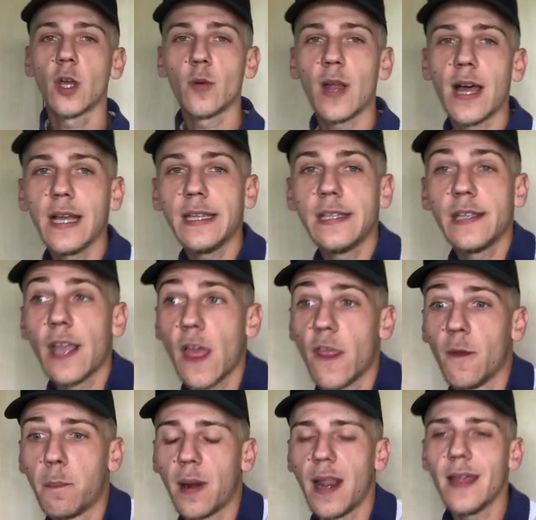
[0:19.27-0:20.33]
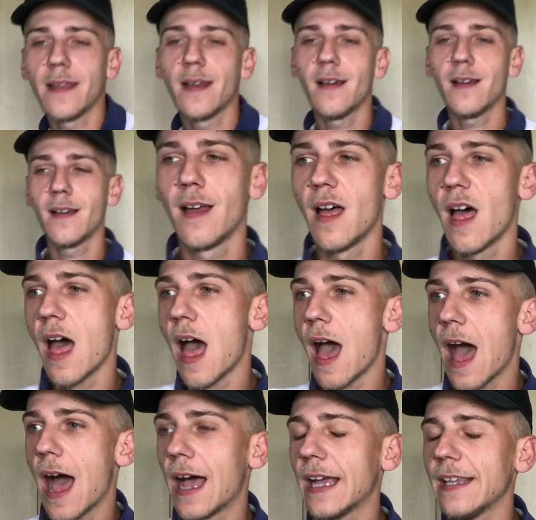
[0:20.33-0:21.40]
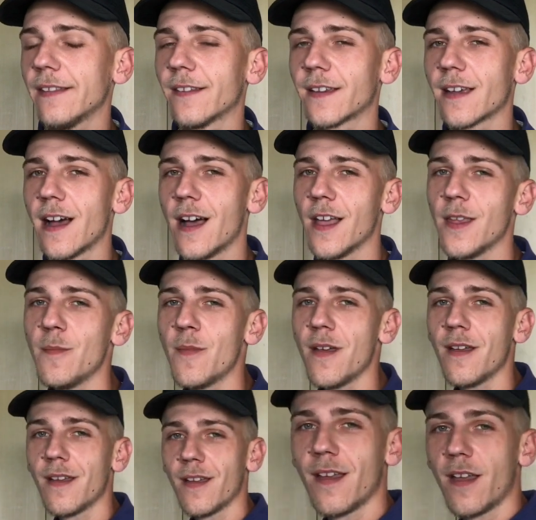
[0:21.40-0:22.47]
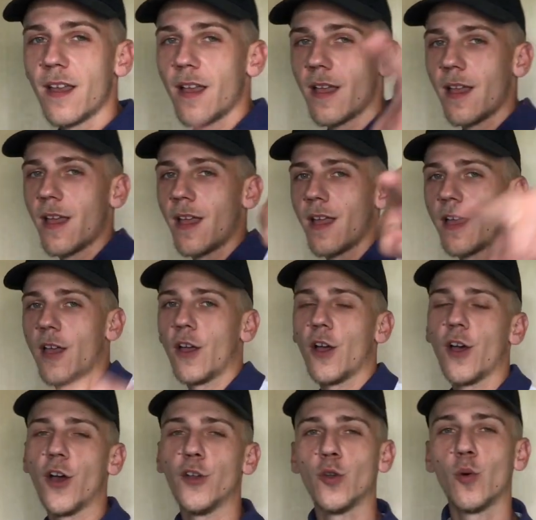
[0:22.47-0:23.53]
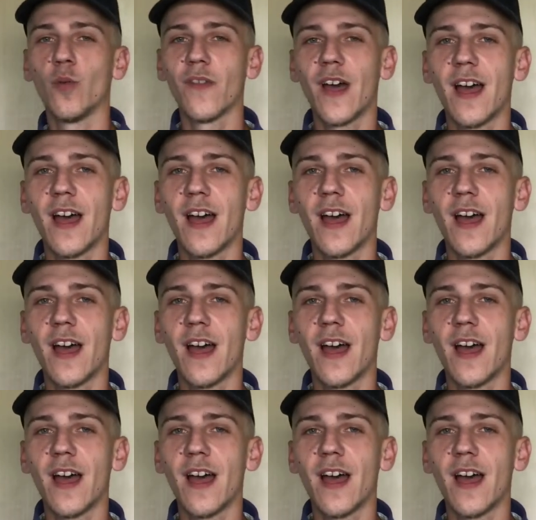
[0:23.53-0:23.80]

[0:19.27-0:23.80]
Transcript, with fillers: Don't hate the player, hate the game, and all